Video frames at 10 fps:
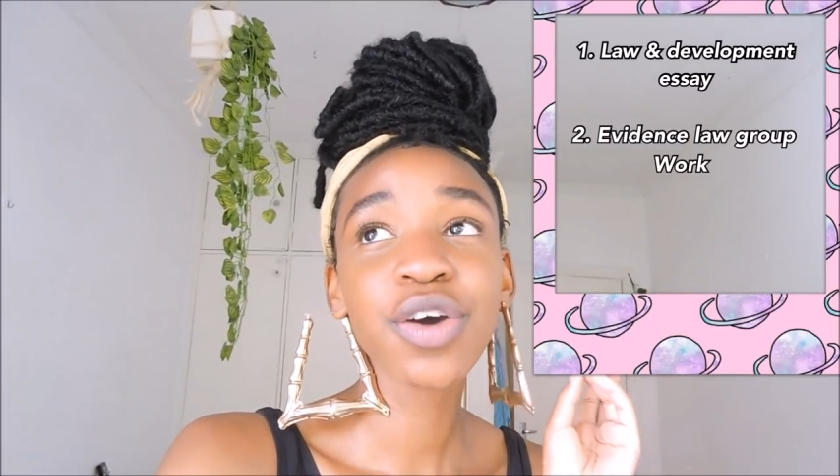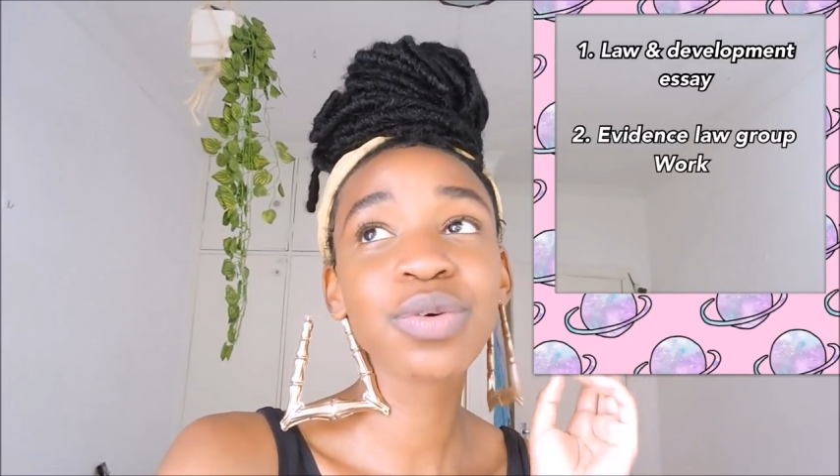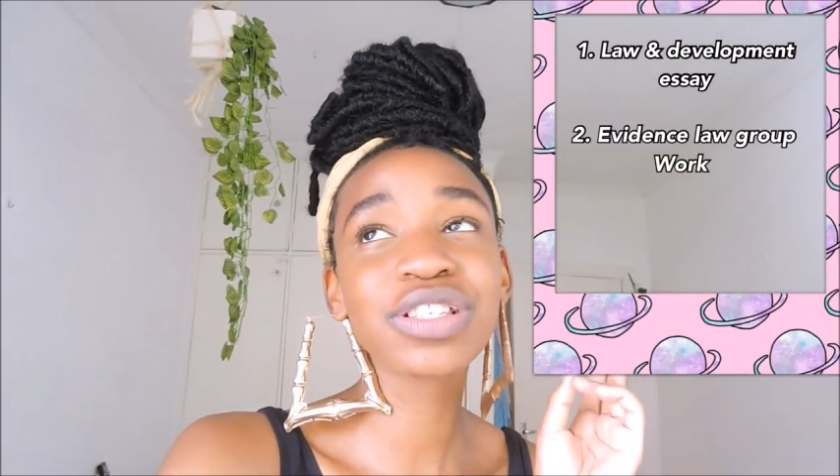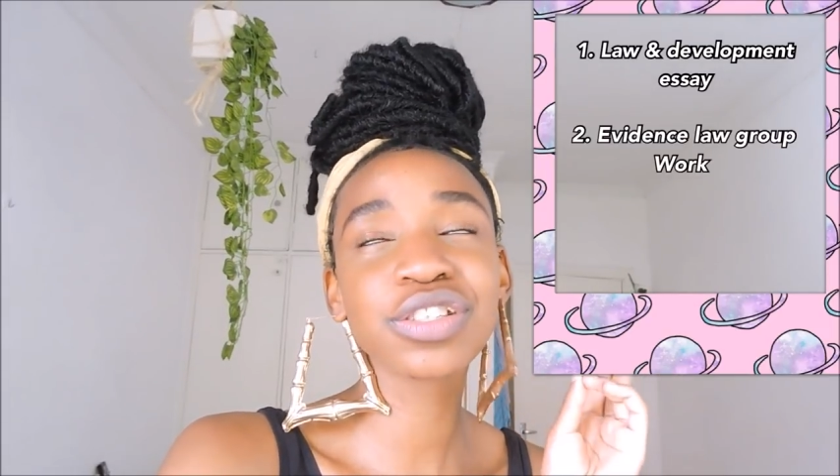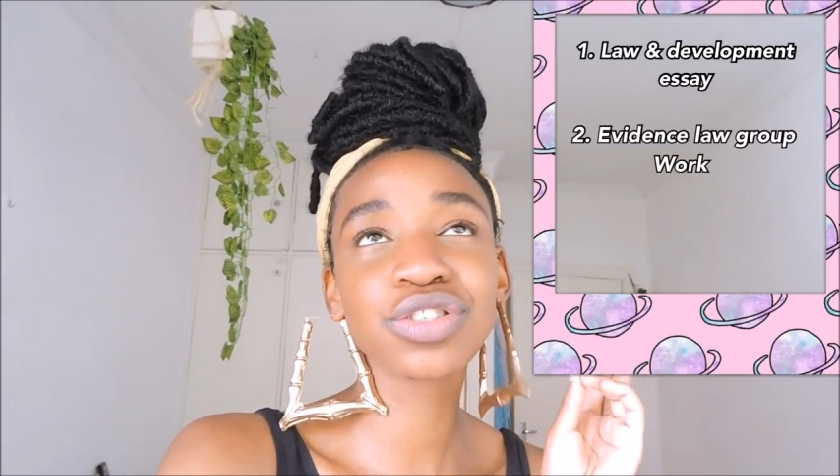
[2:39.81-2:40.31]

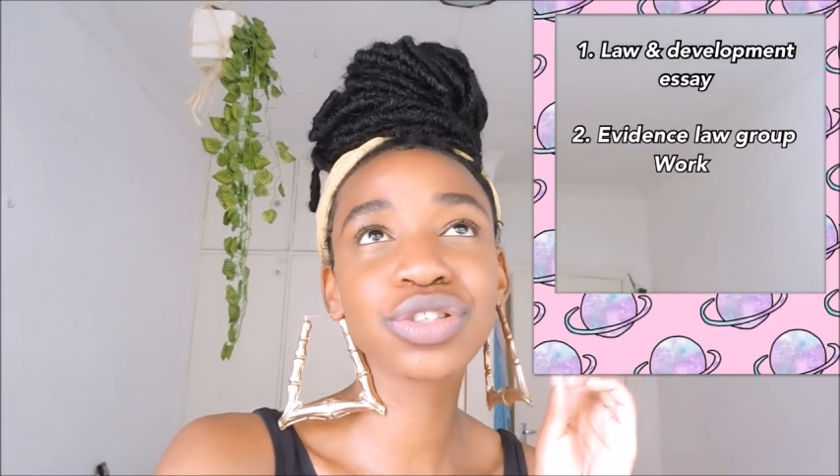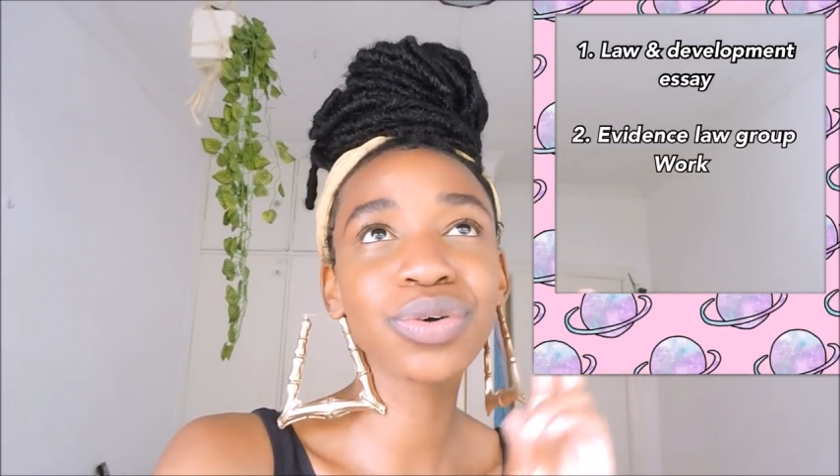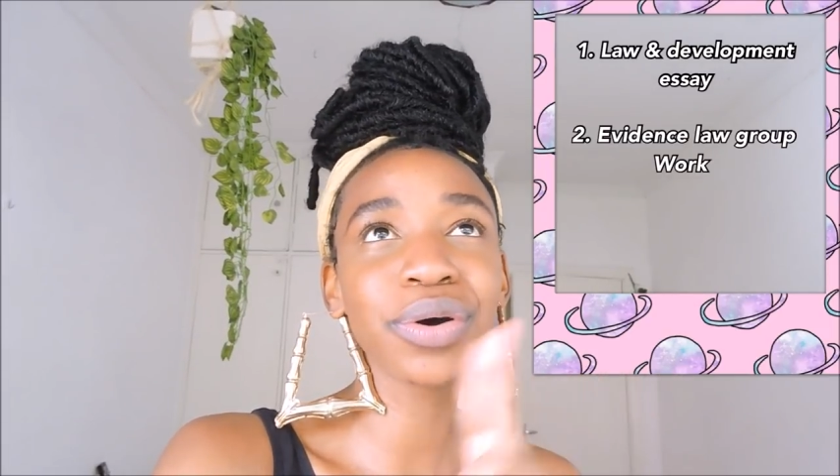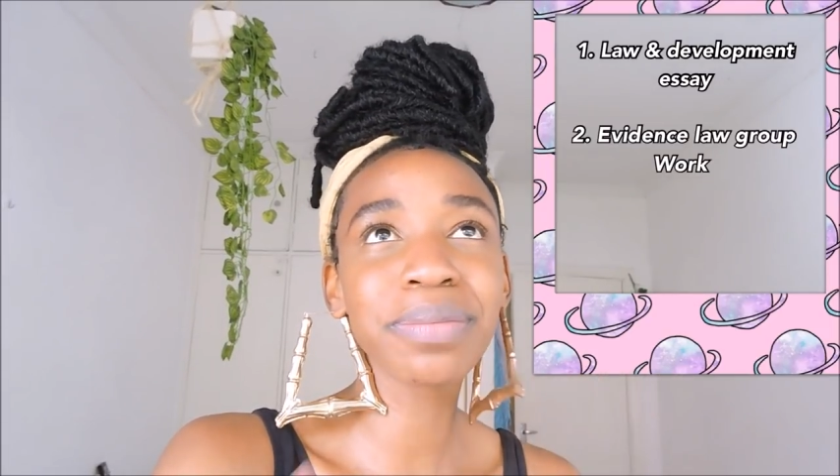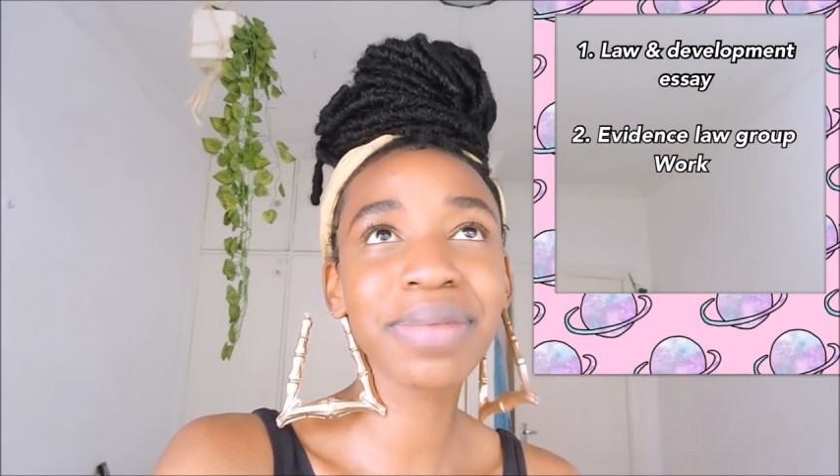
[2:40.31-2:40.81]
which is
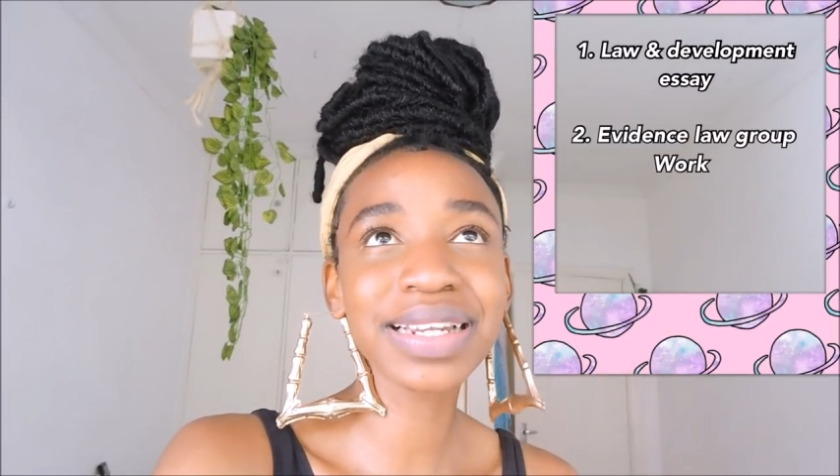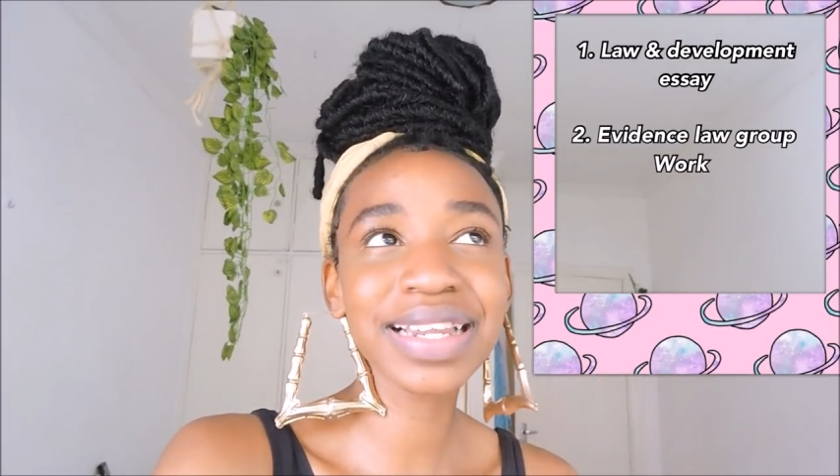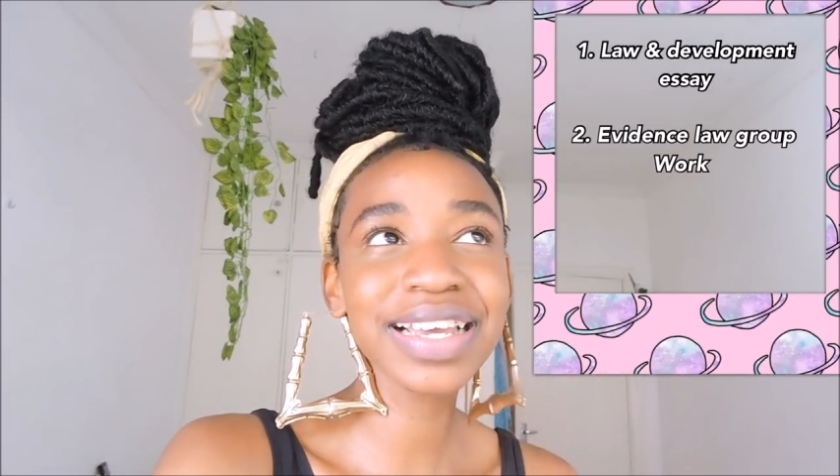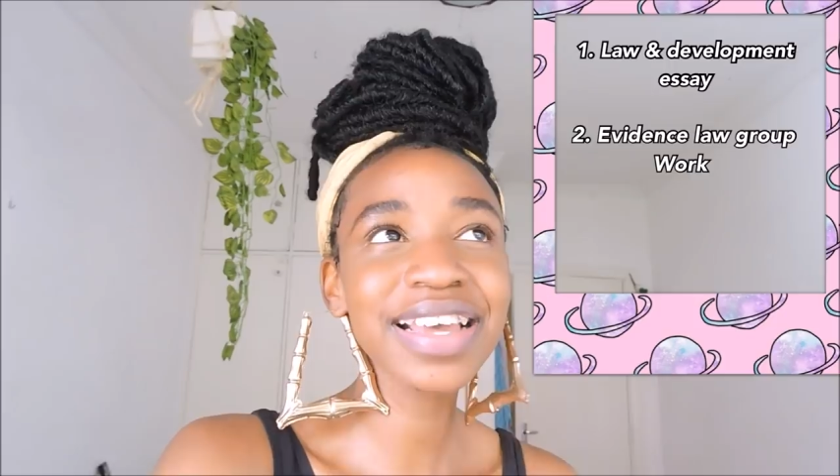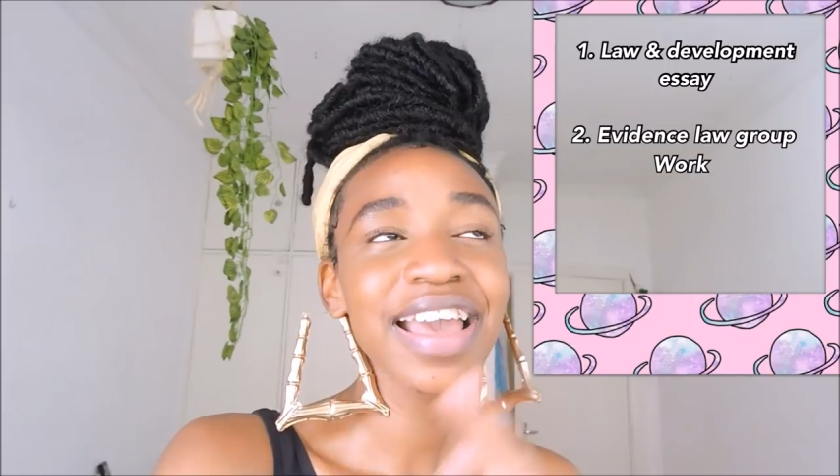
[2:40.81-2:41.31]
due on
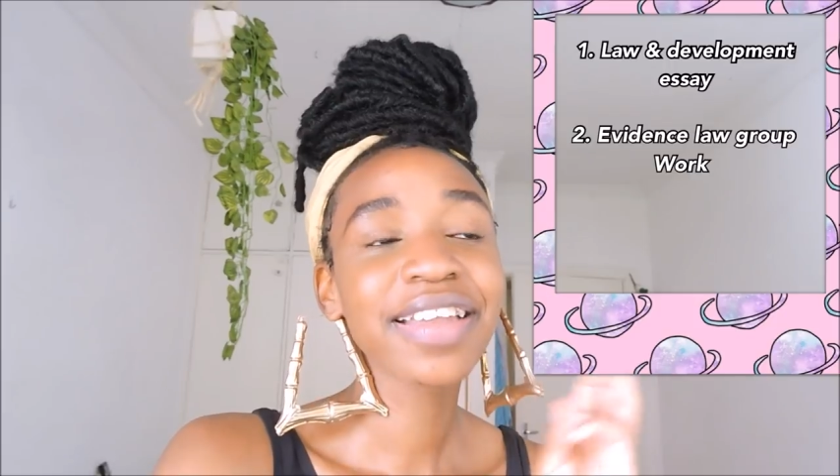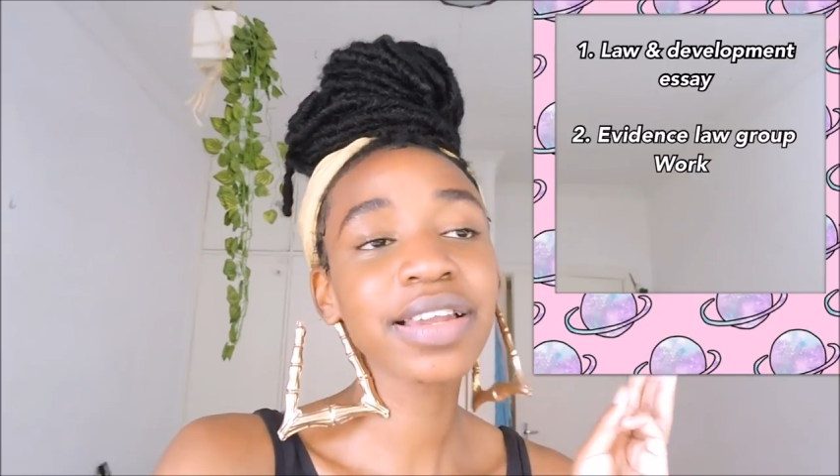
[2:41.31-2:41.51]
Monday.